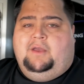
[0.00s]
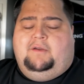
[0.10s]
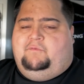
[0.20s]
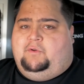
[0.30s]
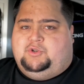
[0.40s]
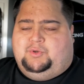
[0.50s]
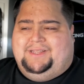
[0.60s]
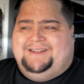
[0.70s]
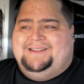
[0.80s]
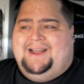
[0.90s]

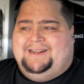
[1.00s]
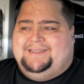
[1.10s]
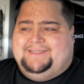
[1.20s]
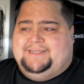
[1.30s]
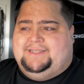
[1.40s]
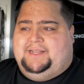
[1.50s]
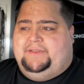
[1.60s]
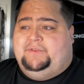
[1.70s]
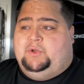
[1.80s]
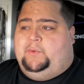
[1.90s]
virtually non-existent,
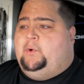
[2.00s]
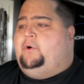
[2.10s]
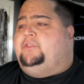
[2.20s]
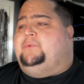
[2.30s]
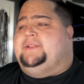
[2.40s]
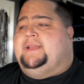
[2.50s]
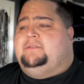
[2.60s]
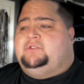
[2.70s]
even going all the way down